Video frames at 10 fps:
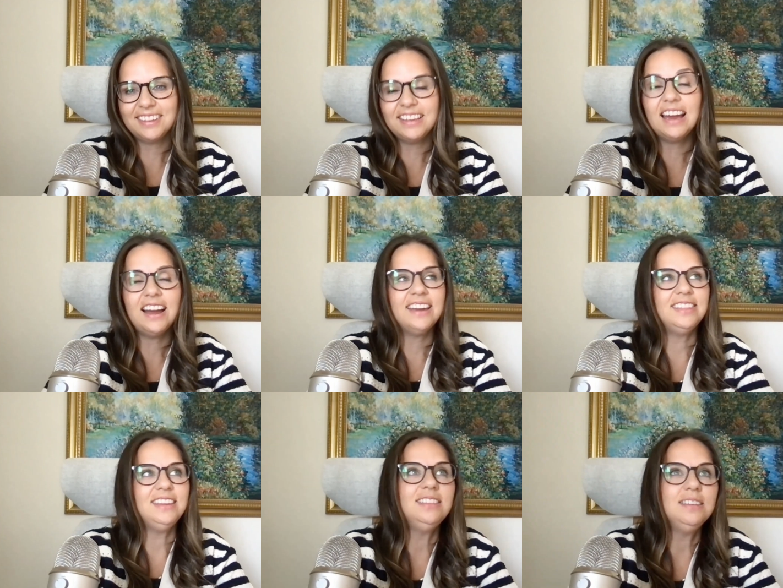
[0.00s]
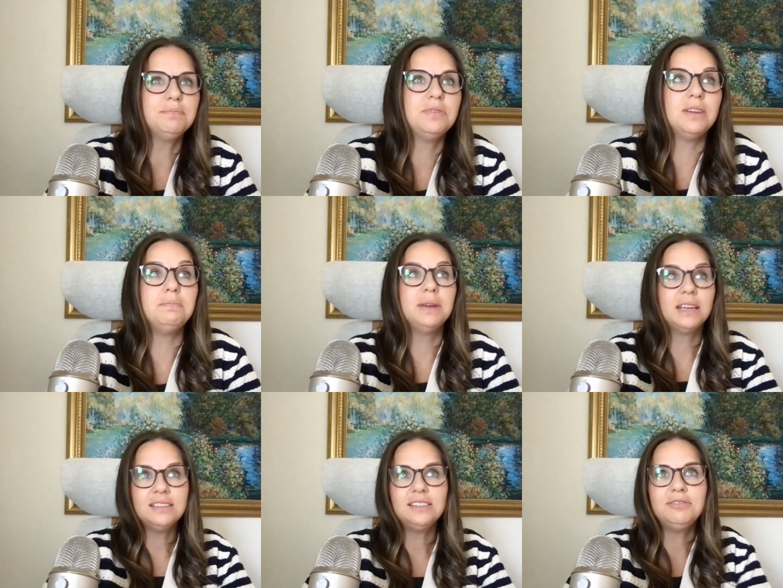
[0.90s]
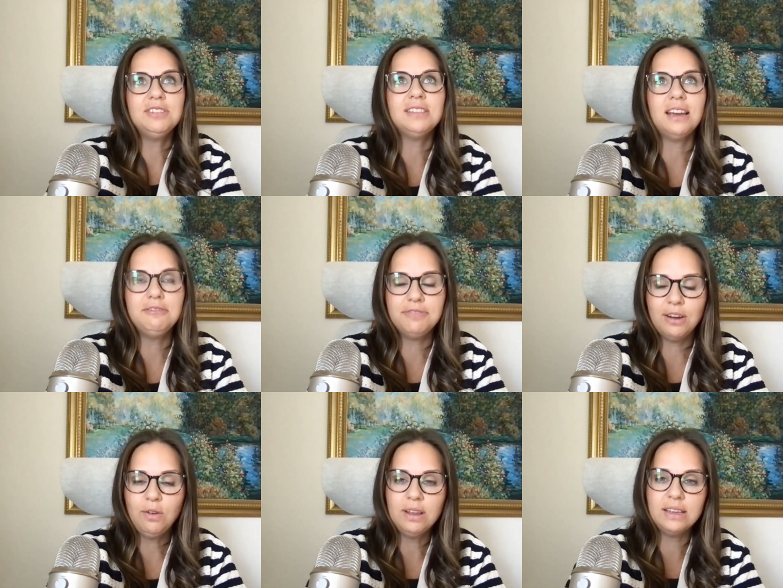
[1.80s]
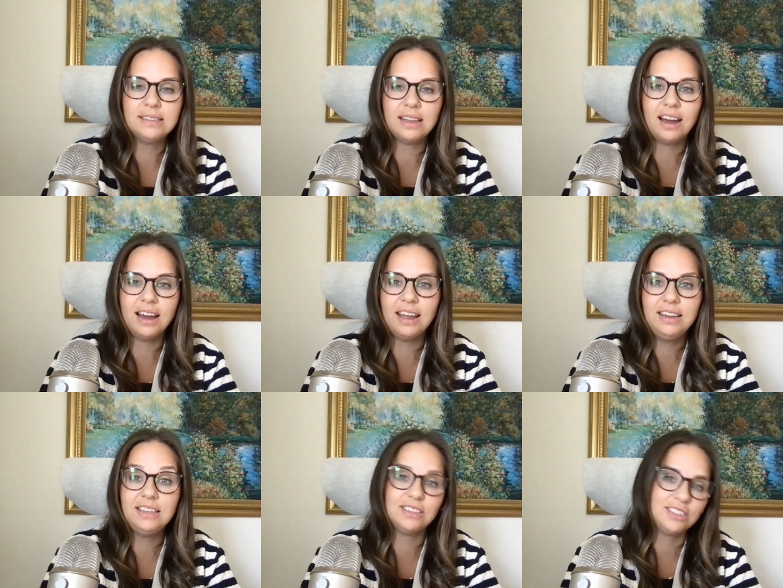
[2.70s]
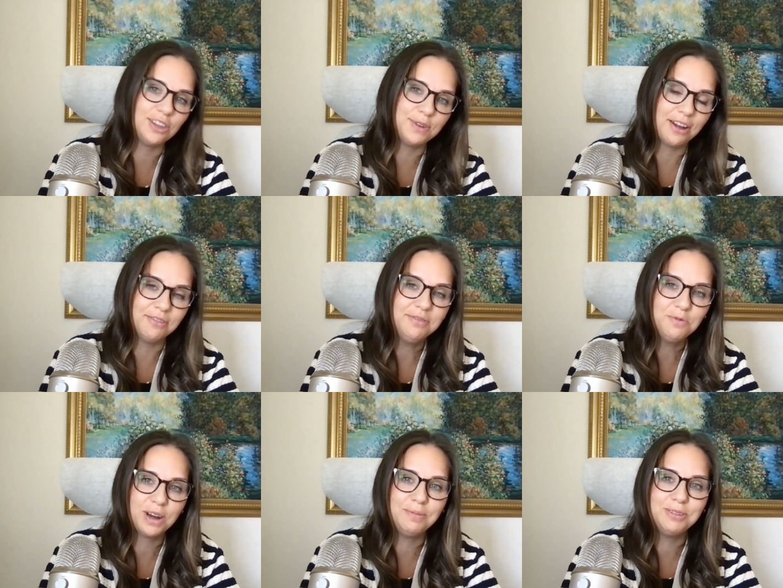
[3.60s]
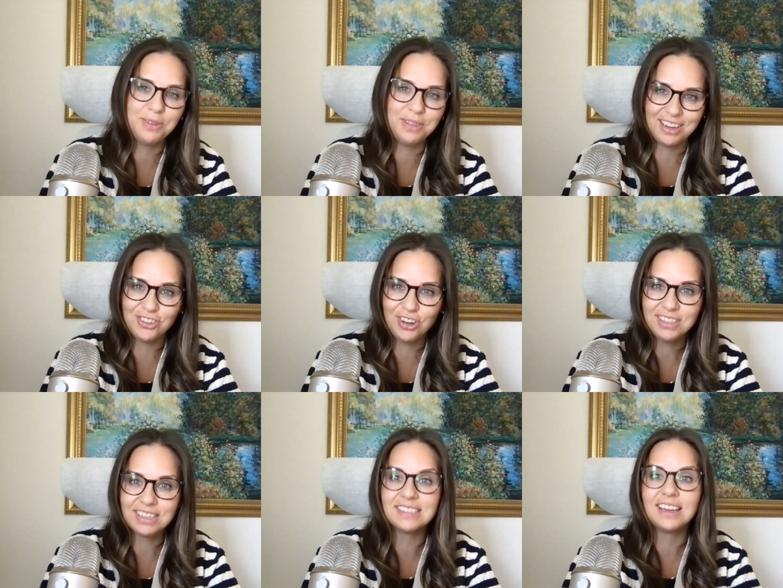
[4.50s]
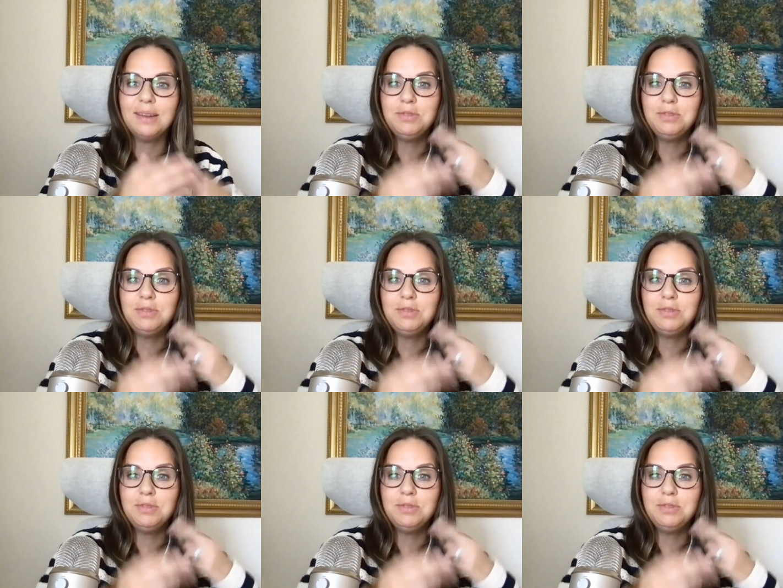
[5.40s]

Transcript: Yeah, I think the biggest difference I've found is that I need to slow down when I'm doing the headshots, because I'm